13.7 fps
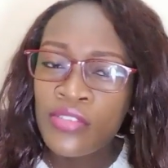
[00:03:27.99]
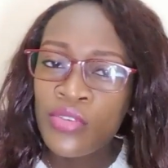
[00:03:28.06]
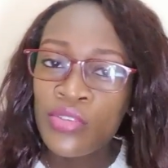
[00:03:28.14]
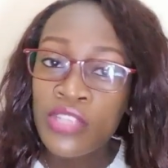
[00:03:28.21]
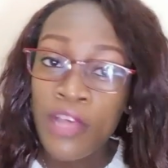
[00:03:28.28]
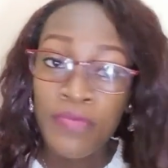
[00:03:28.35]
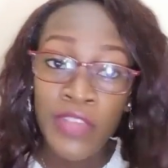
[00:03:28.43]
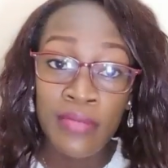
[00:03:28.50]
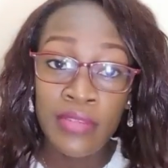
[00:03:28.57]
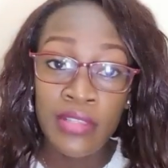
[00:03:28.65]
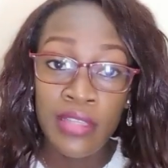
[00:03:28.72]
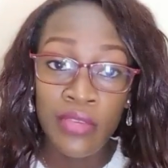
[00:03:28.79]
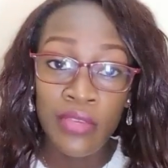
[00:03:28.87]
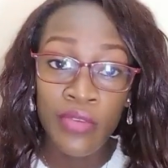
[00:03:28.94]
so
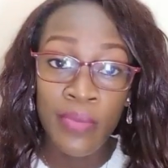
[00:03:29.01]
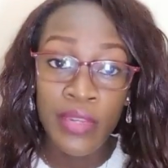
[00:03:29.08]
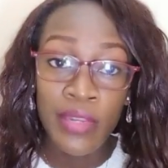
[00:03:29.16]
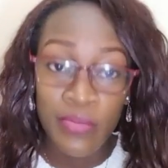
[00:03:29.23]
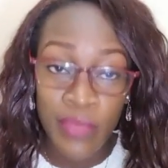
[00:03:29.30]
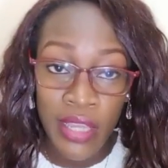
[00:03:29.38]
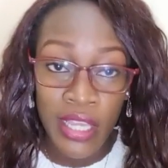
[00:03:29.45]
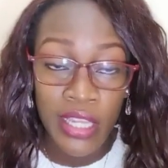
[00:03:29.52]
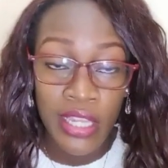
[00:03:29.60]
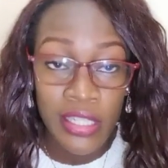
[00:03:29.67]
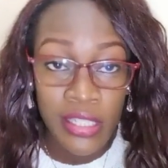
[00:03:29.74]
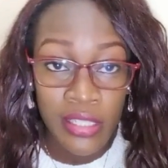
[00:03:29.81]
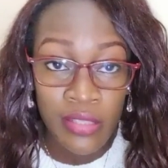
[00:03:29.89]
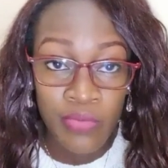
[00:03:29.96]
sometimes a rabbit may
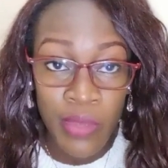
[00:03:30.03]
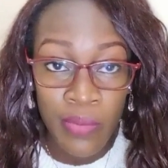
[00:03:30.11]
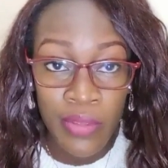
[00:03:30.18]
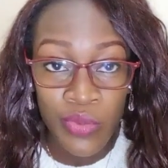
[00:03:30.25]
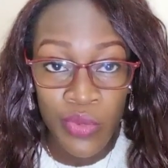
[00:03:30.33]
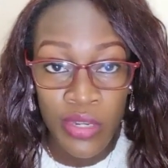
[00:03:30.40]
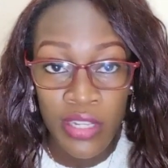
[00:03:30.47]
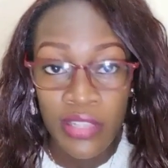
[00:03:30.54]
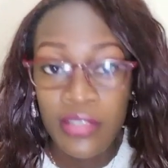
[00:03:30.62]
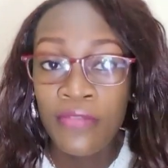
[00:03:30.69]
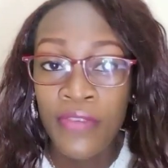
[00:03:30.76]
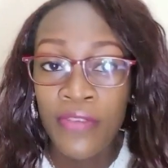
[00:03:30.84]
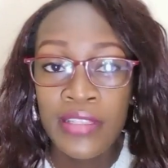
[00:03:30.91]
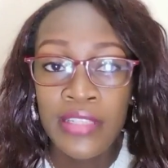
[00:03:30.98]
eat its babies when it's
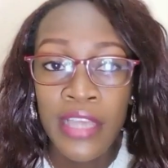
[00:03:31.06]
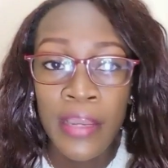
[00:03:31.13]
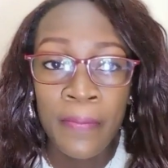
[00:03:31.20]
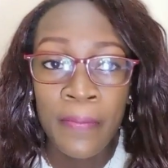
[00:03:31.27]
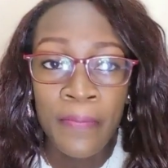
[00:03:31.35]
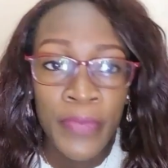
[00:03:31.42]
the first time